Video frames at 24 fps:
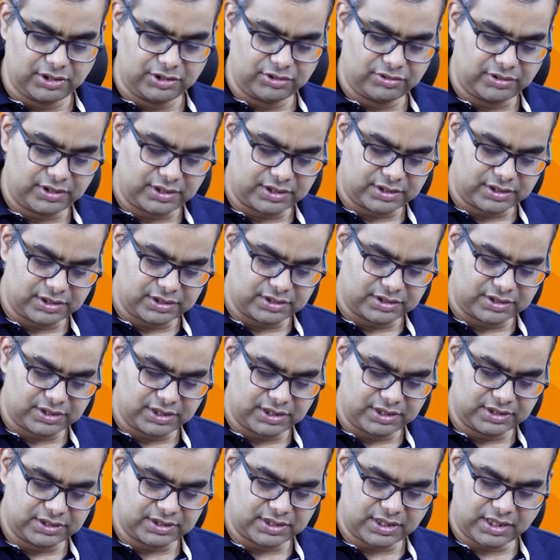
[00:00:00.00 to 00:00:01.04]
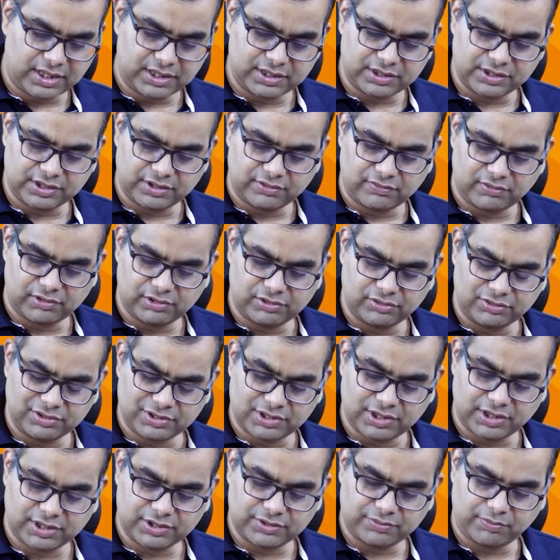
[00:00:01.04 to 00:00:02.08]
You get C star is equal to
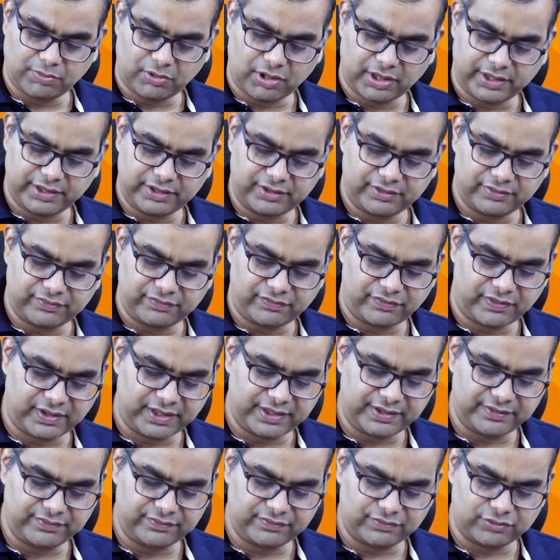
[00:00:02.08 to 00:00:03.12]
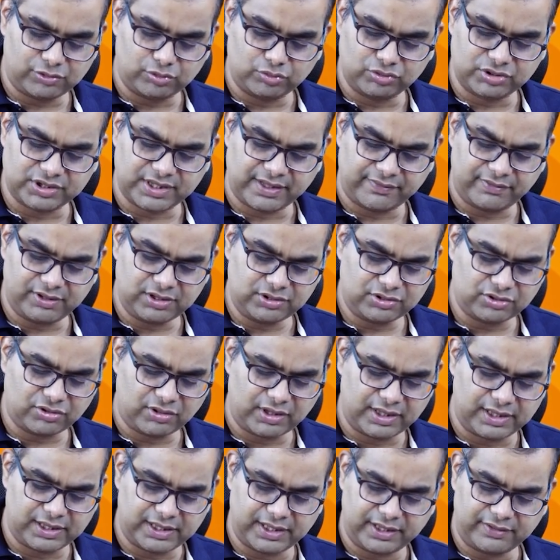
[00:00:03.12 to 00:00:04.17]
6.527, so
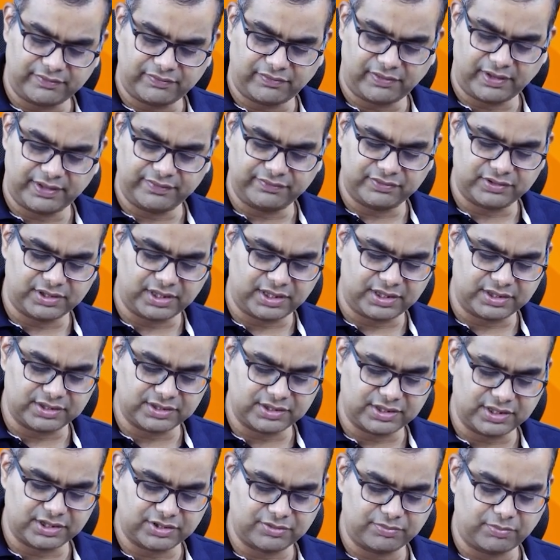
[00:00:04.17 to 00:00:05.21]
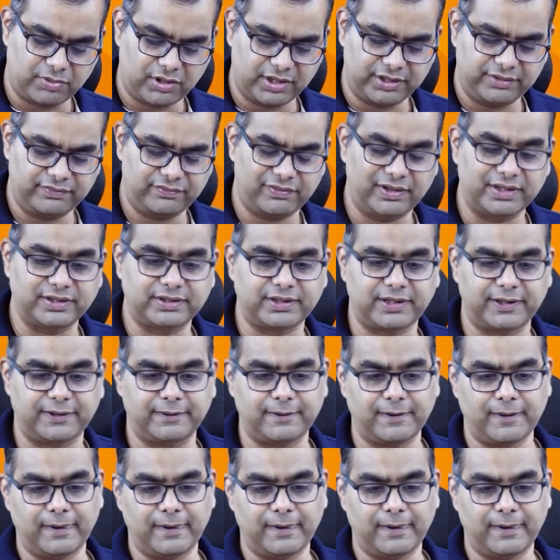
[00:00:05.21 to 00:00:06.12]
I will take 6.53.